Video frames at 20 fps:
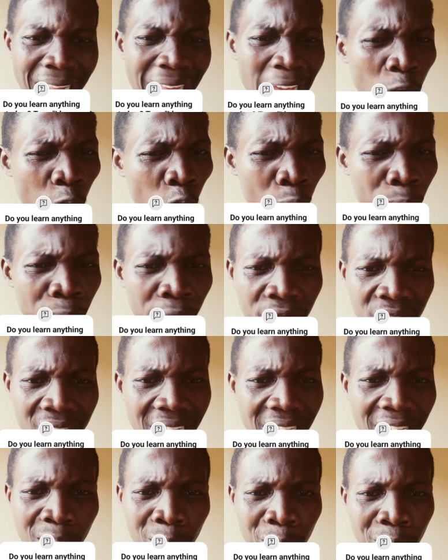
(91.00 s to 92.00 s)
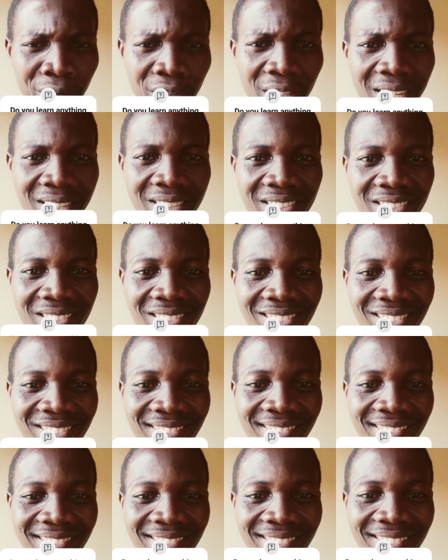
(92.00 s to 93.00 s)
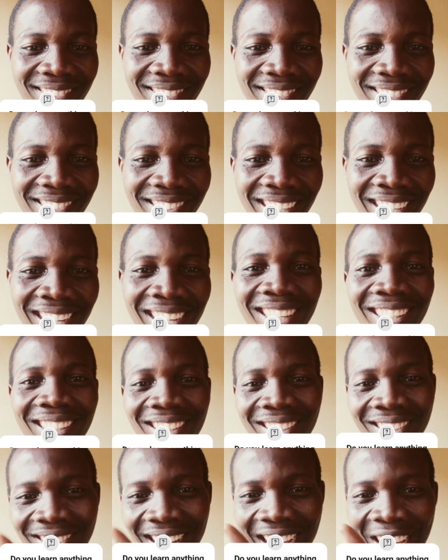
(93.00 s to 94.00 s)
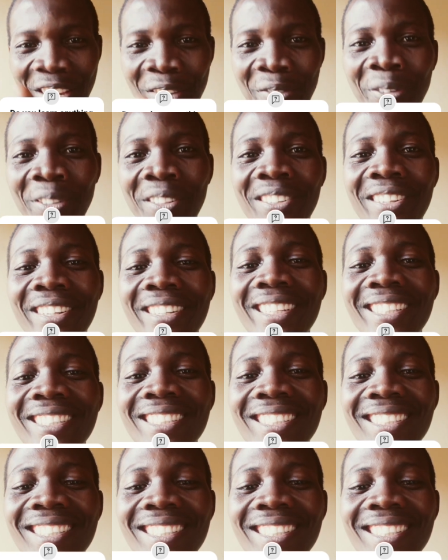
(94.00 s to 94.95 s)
I hope you've taken note of this. Thank you for learning.